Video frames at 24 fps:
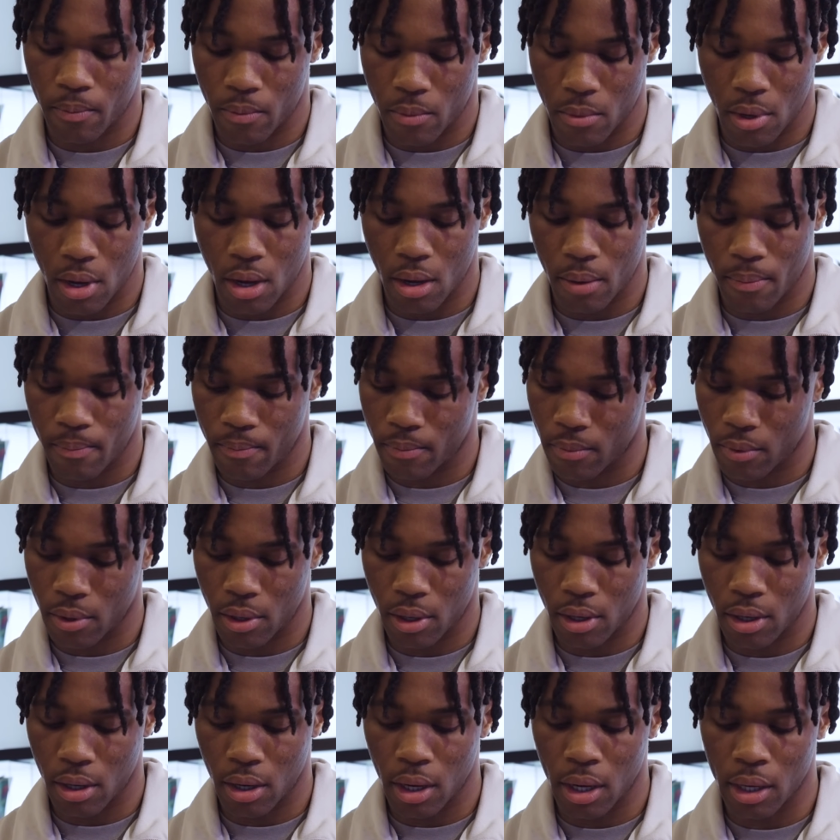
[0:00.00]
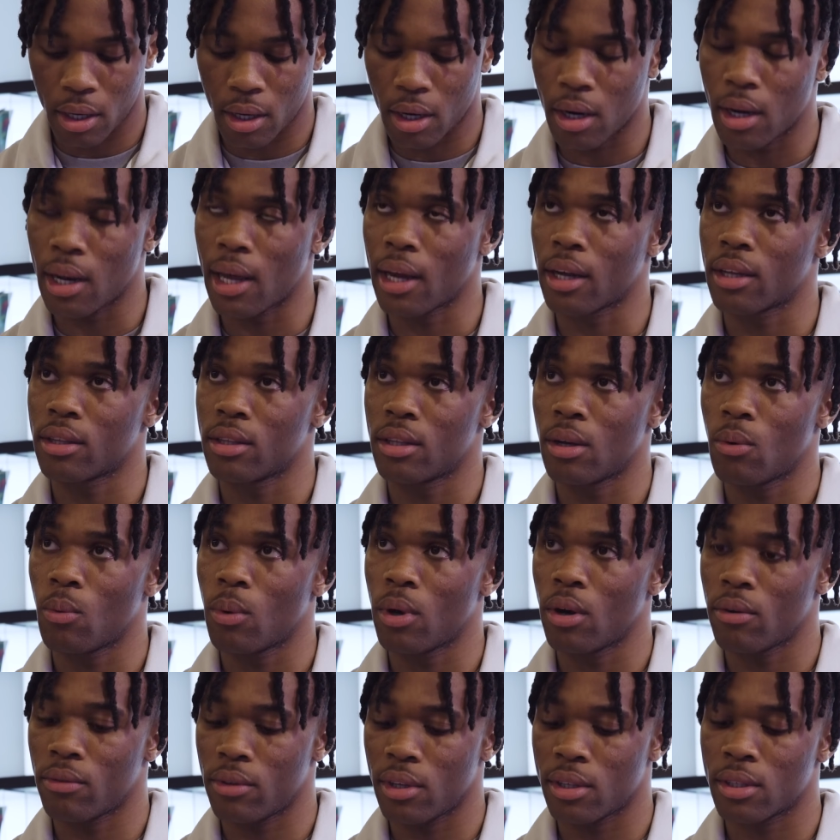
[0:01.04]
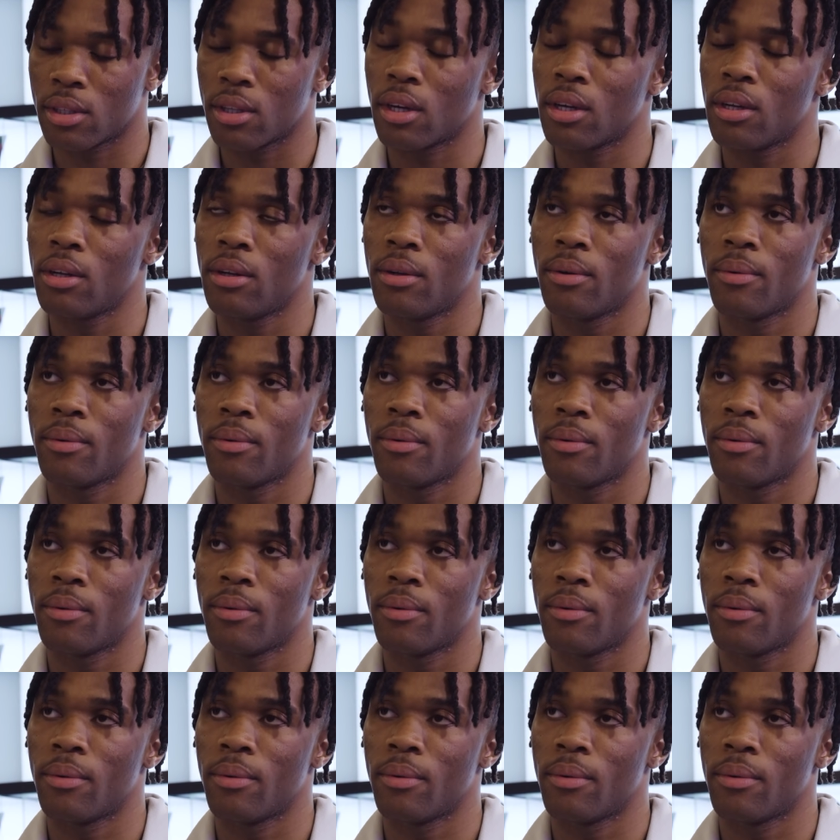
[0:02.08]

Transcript: yeah, I really like the way of the style.